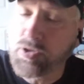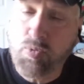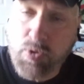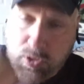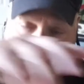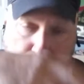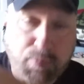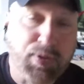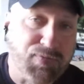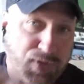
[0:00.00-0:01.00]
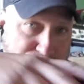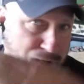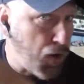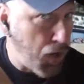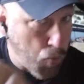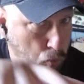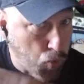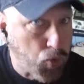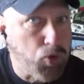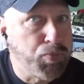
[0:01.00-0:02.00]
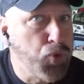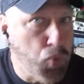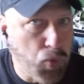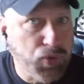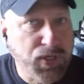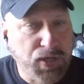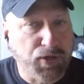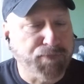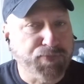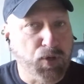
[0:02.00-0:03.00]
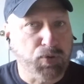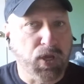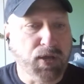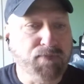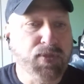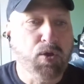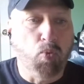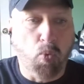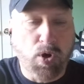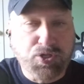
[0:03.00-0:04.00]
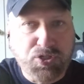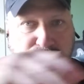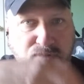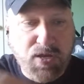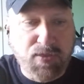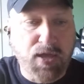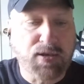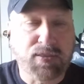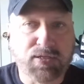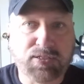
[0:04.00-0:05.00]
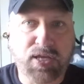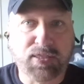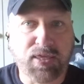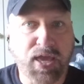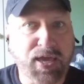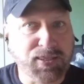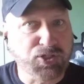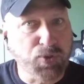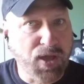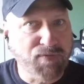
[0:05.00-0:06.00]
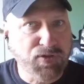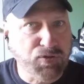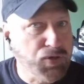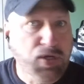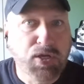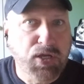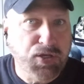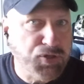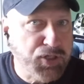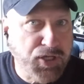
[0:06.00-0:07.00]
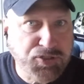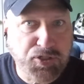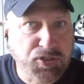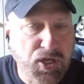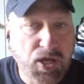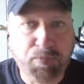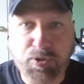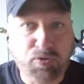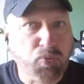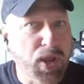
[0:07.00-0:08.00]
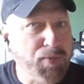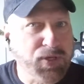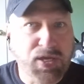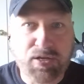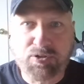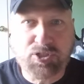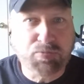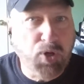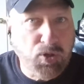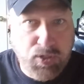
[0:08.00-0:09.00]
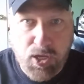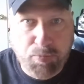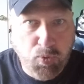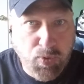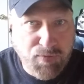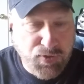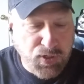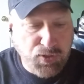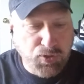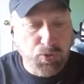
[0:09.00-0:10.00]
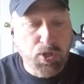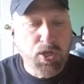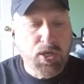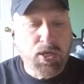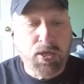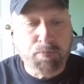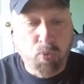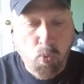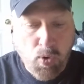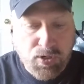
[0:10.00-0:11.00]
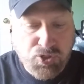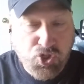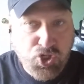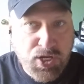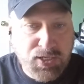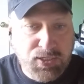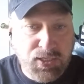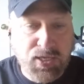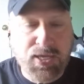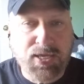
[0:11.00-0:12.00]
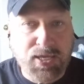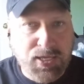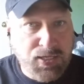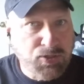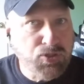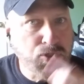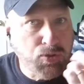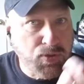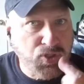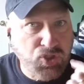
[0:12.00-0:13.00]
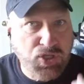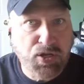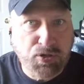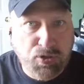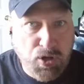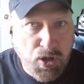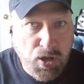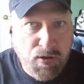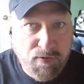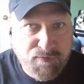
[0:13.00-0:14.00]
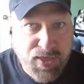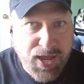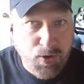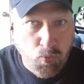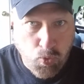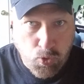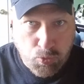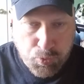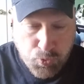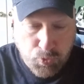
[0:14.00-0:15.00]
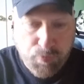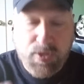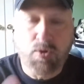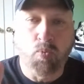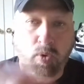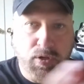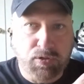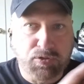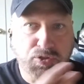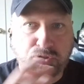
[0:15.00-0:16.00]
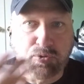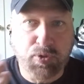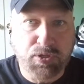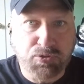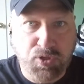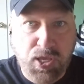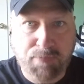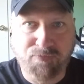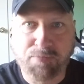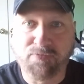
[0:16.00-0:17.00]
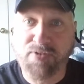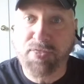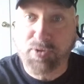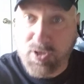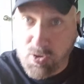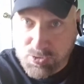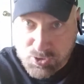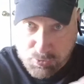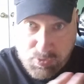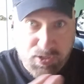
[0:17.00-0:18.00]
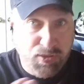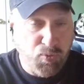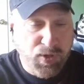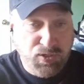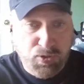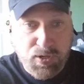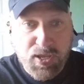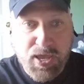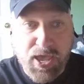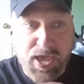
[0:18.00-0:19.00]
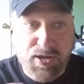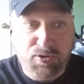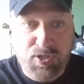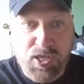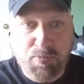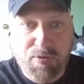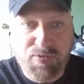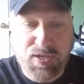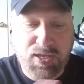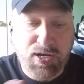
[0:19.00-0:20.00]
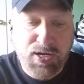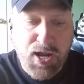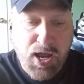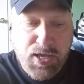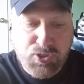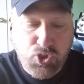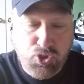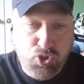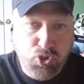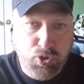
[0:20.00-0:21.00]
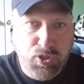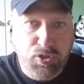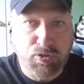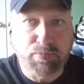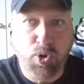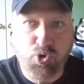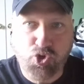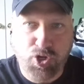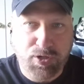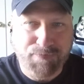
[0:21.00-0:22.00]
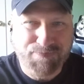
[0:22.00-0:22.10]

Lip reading: You want to create a bit of like a whirlpool here, okay? Once you've done that, then take the egg that you have in your custard cup or your ramekin or small cup or whatever you're going to do and pour it gently into the center of that whirlpool. What it'll do is it'll keep from feathering also, another way to do it, and it'll keep everything in a nice circular motion.